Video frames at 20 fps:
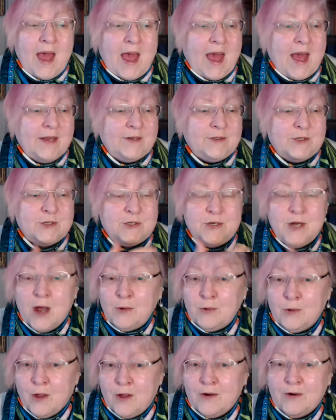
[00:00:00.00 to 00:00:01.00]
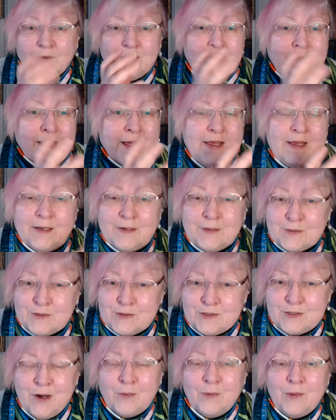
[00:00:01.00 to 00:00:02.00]
and no longer like, and
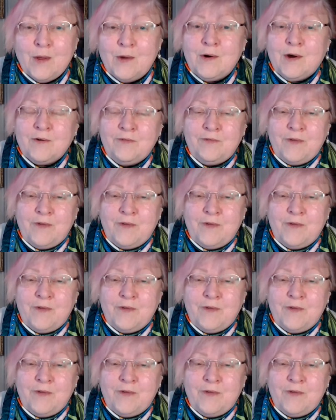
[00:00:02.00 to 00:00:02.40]
it's no longer